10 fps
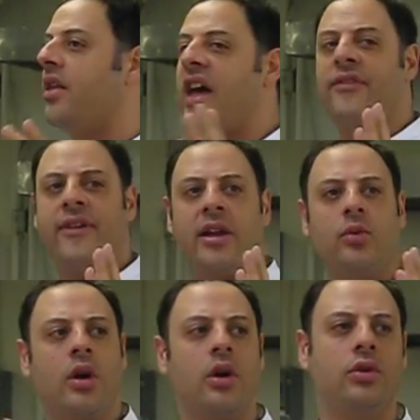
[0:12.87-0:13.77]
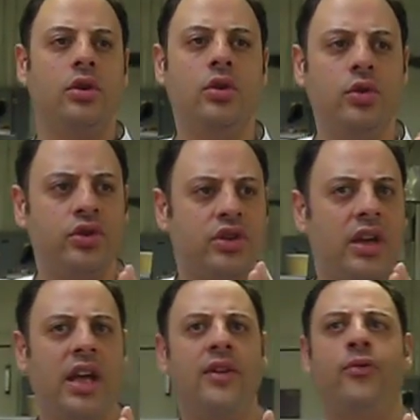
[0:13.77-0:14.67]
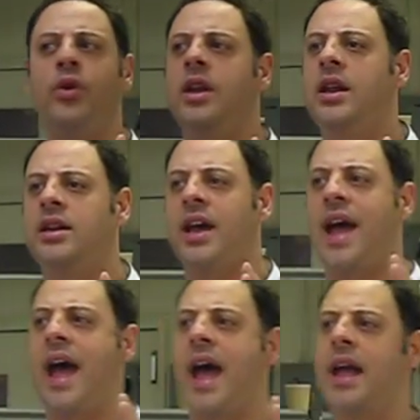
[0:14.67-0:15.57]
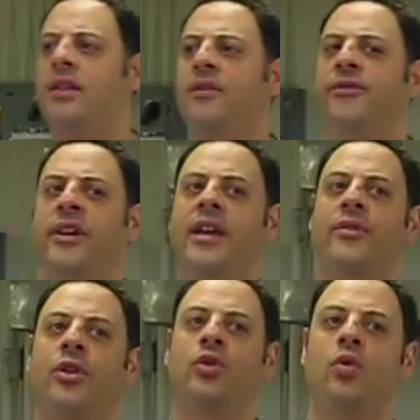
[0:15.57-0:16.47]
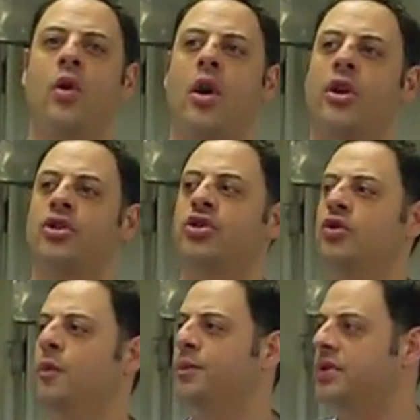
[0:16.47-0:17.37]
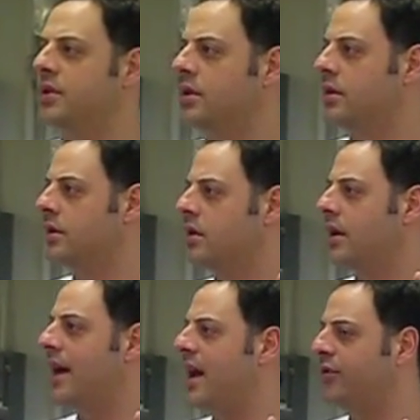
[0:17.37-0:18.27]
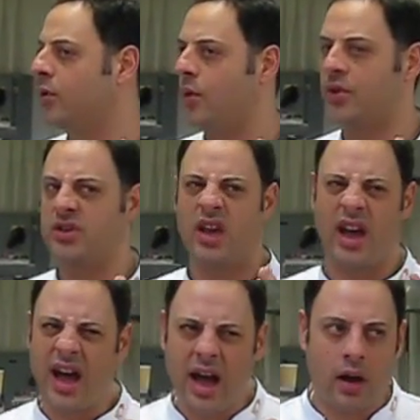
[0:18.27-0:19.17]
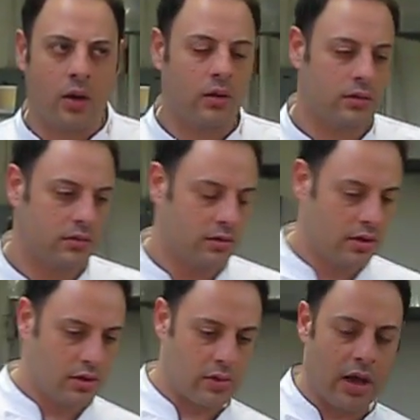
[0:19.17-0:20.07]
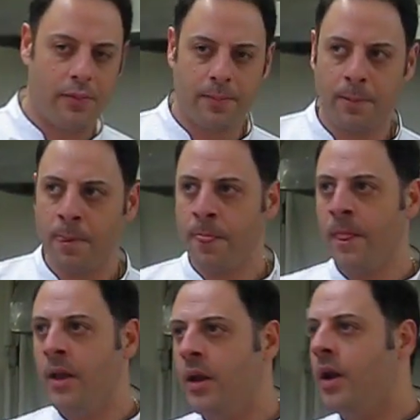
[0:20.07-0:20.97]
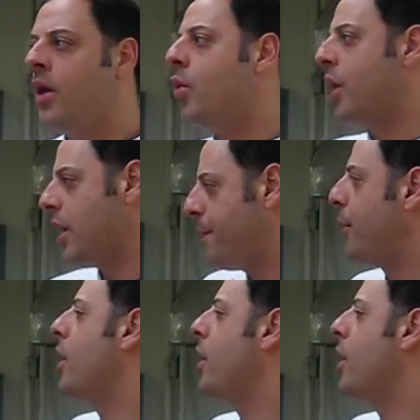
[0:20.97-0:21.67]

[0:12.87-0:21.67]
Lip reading: That fat we're going to use if we need to add the flavor to our soups afterwards. How? Well, we're going to put